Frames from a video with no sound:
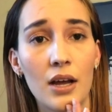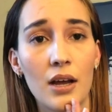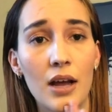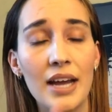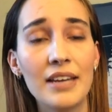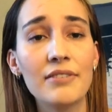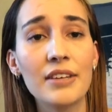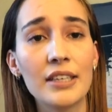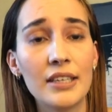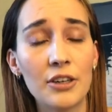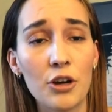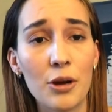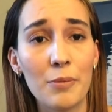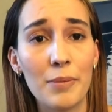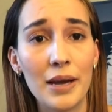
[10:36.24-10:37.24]
anything
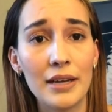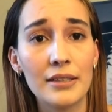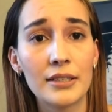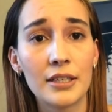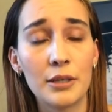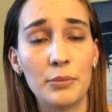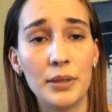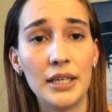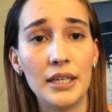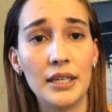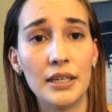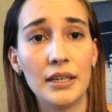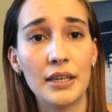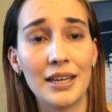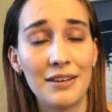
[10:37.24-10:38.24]
near our bed could
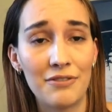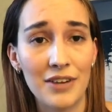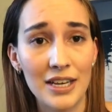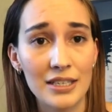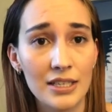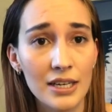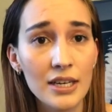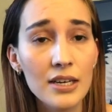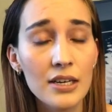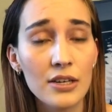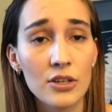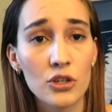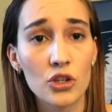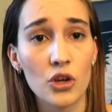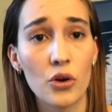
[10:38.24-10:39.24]
be infested.
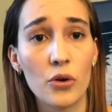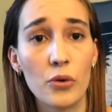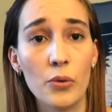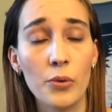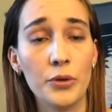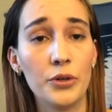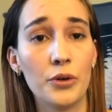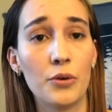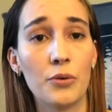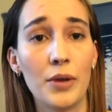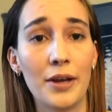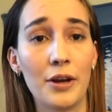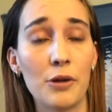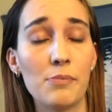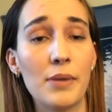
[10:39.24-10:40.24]
So, you know,
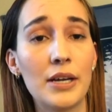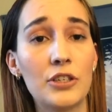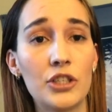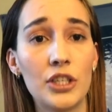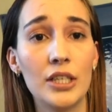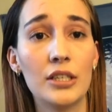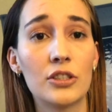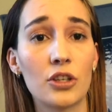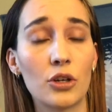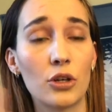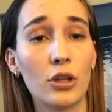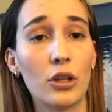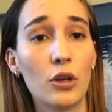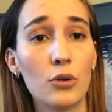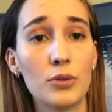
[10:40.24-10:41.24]
like our bed sheets, our
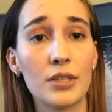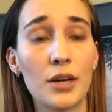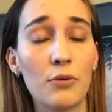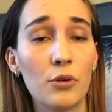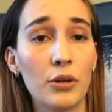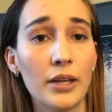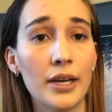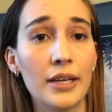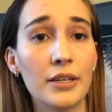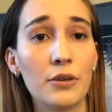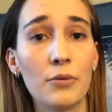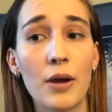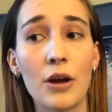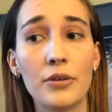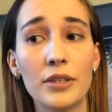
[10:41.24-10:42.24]
clothes that were lying
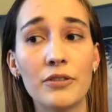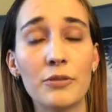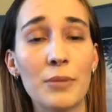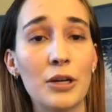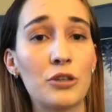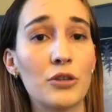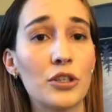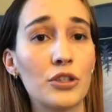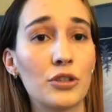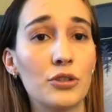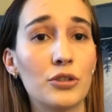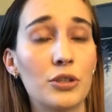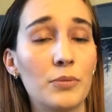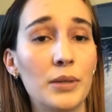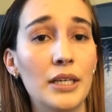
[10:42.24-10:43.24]
around, even my dresser
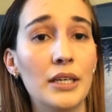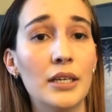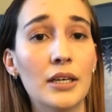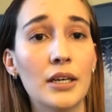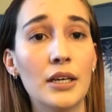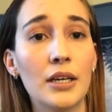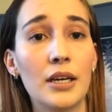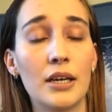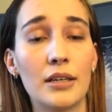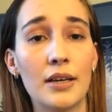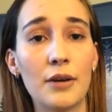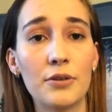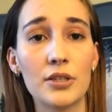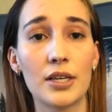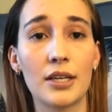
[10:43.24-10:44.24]
used to be, and
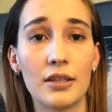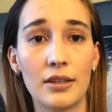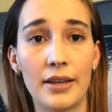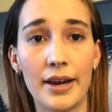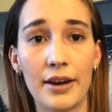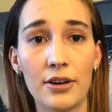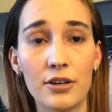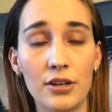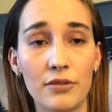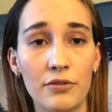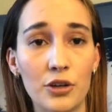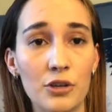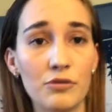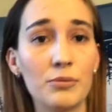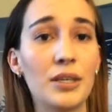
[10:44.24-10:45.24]
now it's like there in
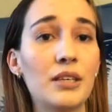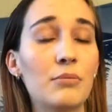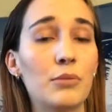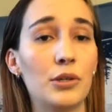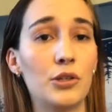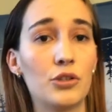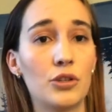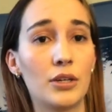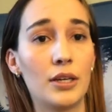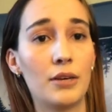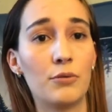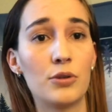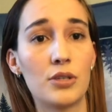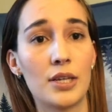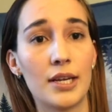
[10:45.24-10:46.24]
front of me, but usually it
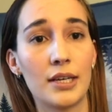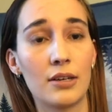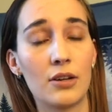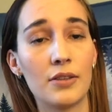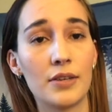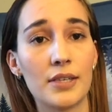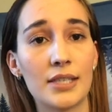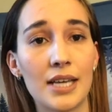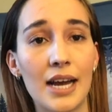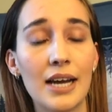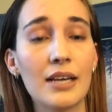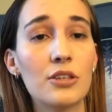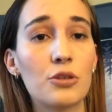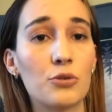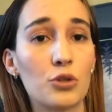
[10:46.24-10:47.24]
was like on the
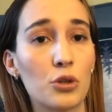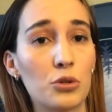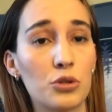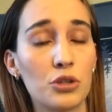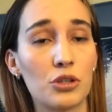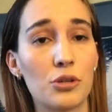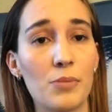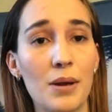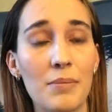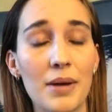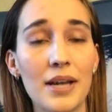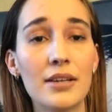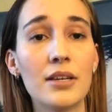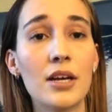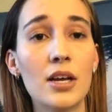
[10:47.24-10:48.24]
side, so it's closer to my
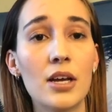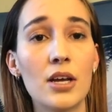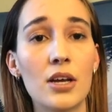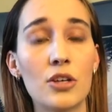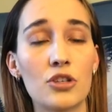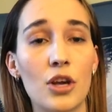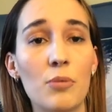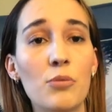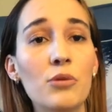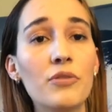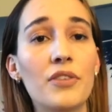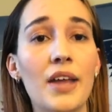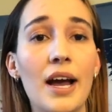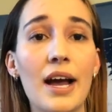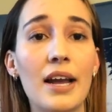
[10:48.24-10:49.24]
bed. So I
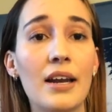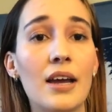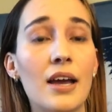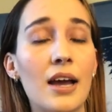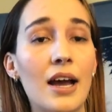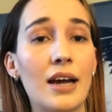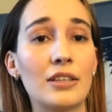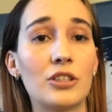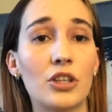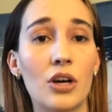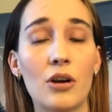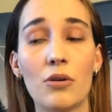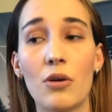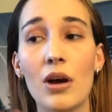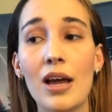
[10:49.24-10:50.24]
moved that, I took
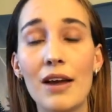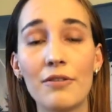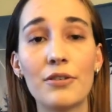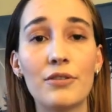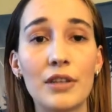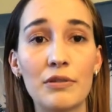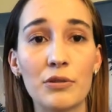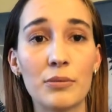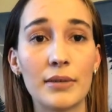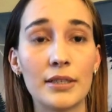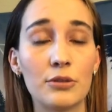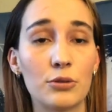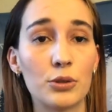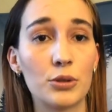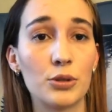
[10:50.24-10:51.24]
out everything from my
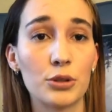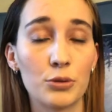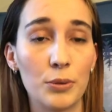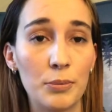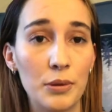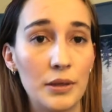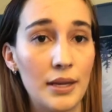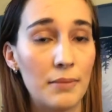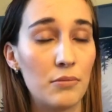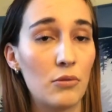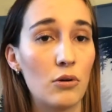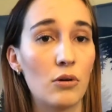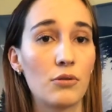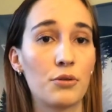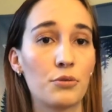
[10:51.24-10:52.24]
drawers, we put them,
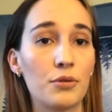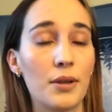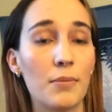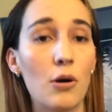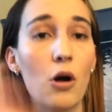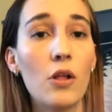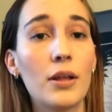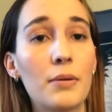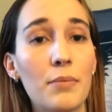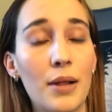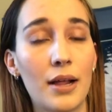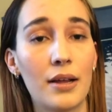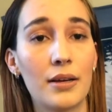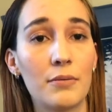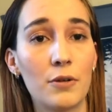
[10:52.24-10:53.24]
threw them all
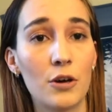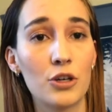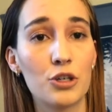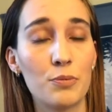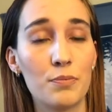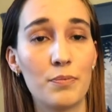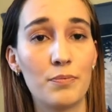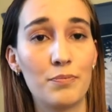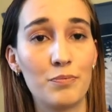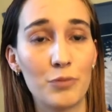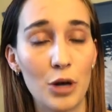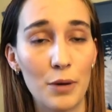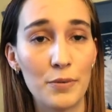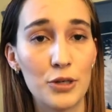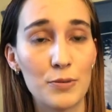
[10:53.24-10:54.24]
in
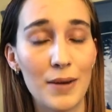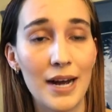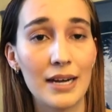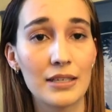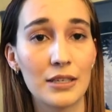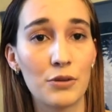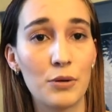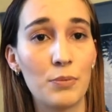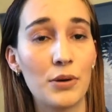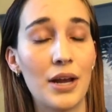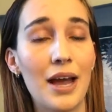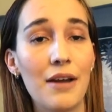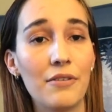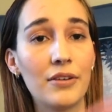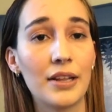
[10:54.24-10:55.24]
garbage bags, and we put
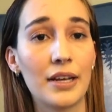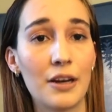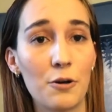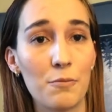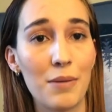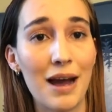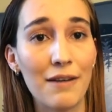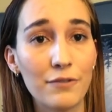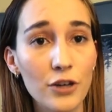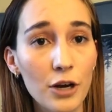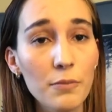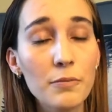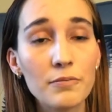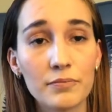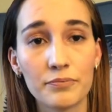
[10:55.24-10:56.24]
everything in our
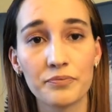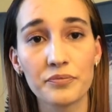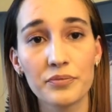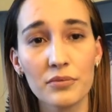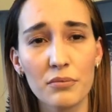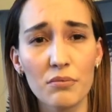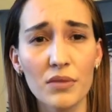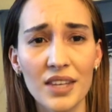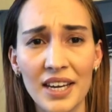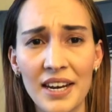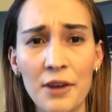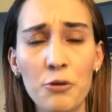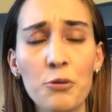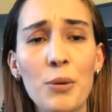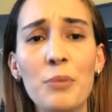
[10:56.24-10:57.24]
bathtub. And
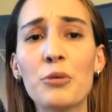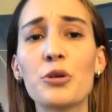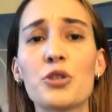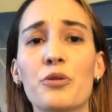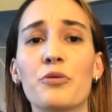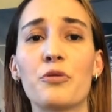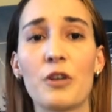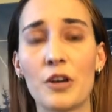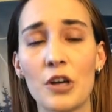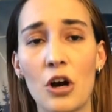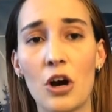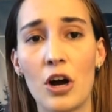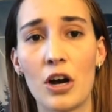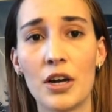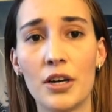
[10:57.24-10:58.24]
I remember it was a very
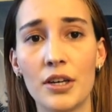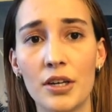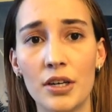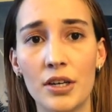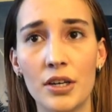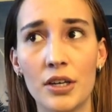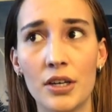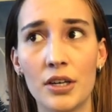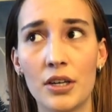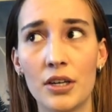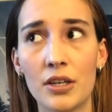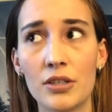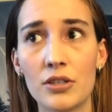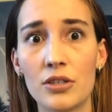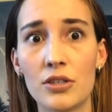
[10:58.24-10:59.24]
hot
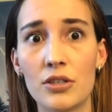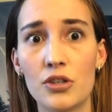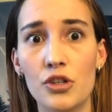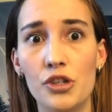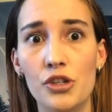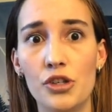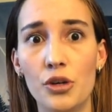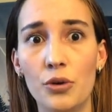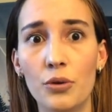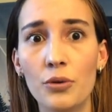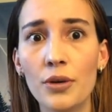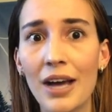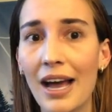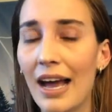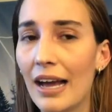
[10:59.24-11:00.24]

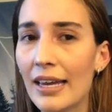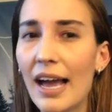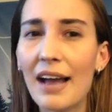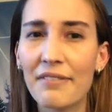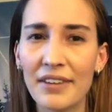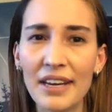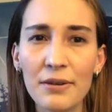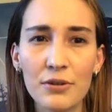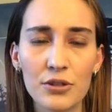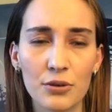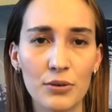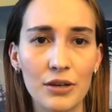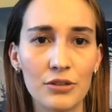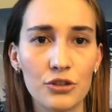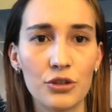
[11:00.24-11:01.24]
June. Yeah, I think it was
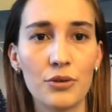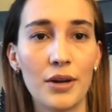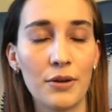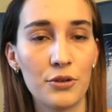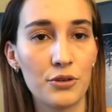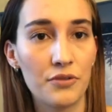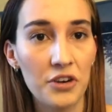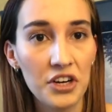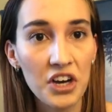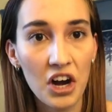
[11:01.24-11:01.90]
around June. It was very